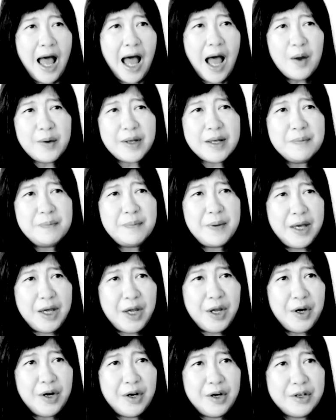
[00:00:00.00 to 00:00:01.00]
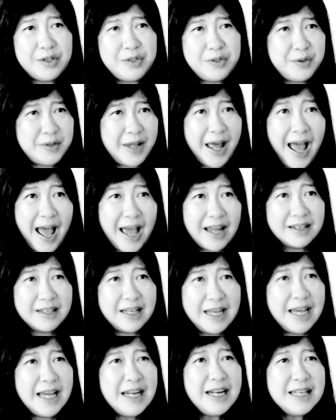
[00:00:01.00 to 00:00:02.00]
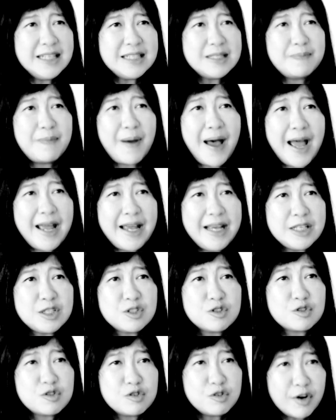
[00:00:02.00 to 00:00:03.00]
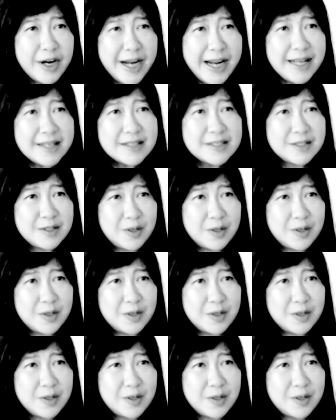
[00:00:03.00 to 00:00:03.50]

How can Peter do that? It is by his great